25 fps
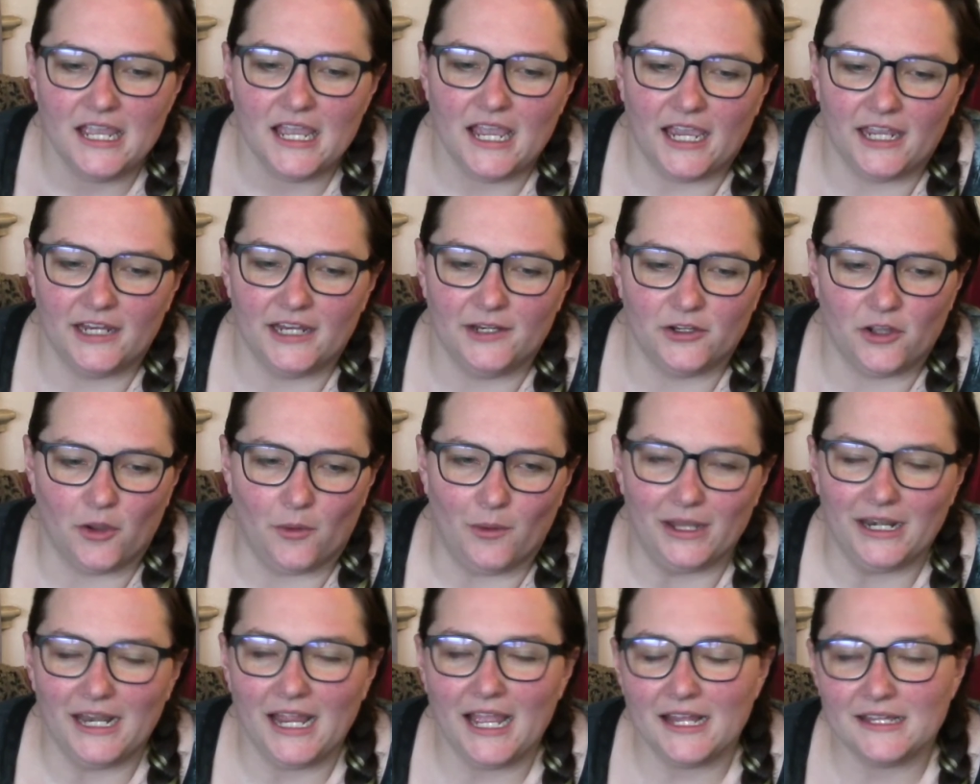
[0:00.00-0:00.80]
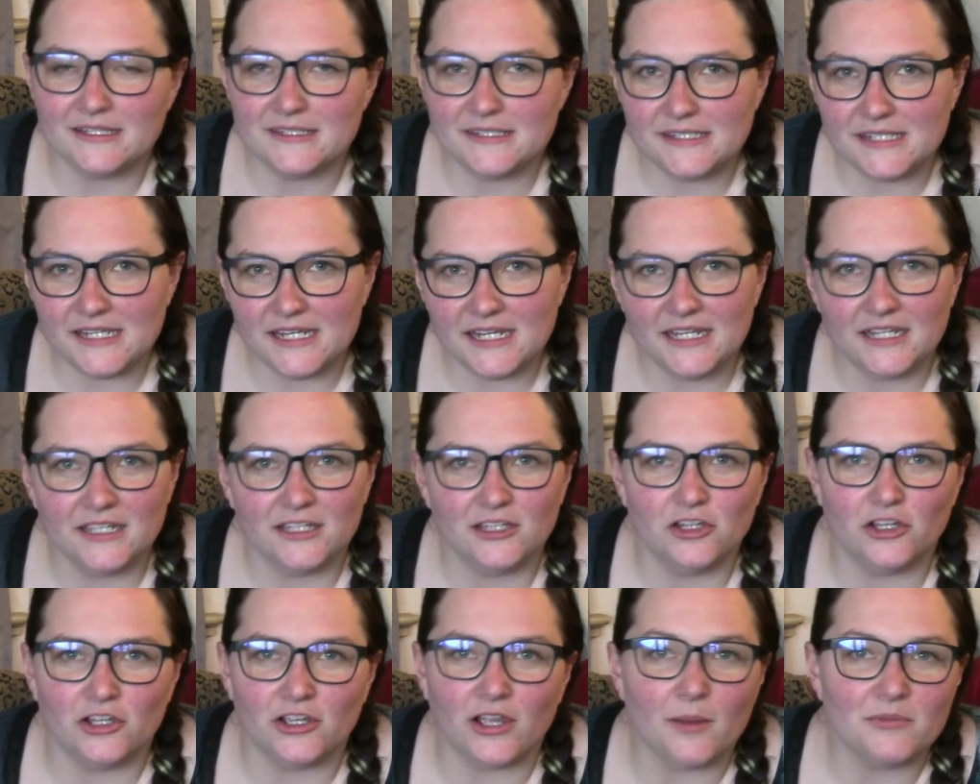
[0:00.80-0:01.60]
I'd go on Etsy and
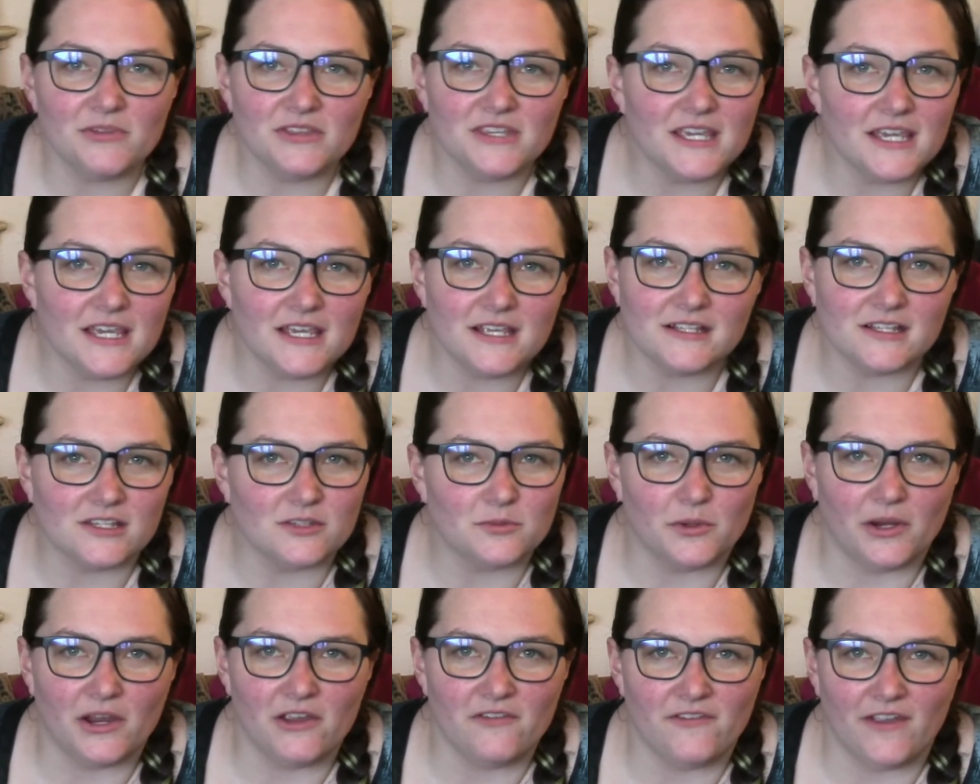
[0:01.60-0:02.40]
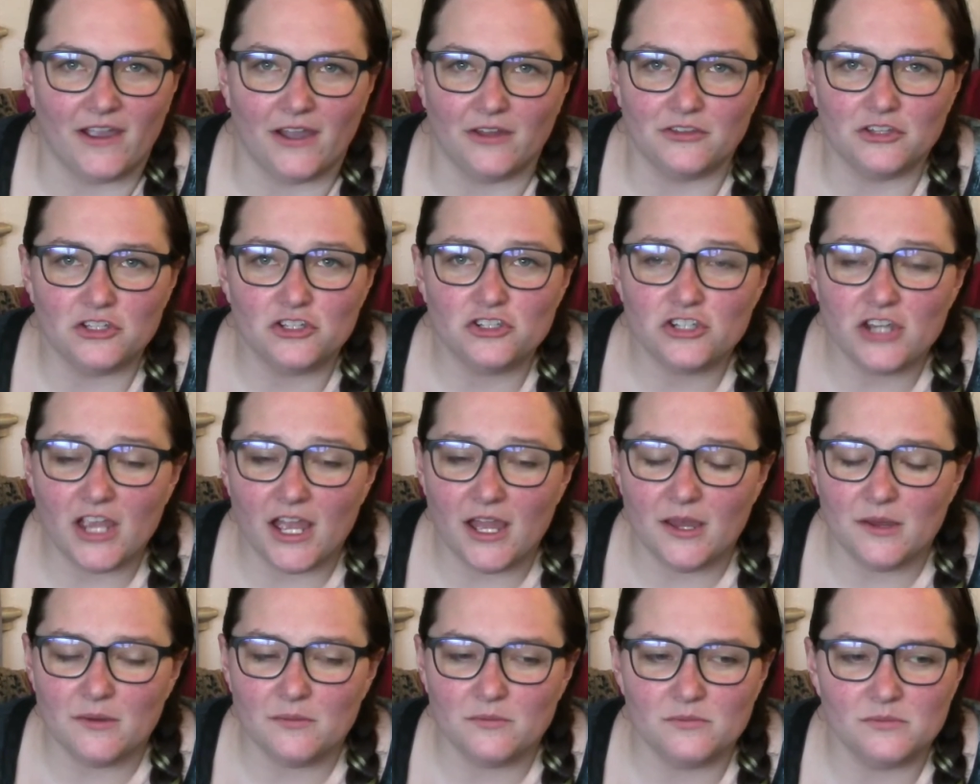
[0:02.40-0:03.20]
look up things where I found the
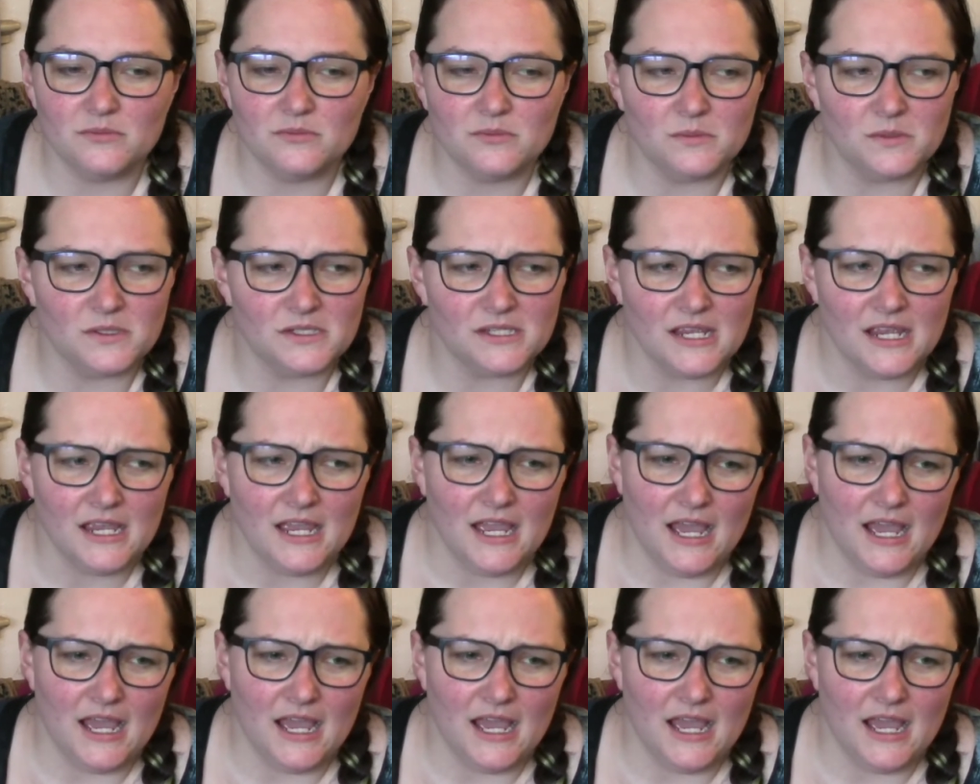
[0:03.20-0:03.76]
gems.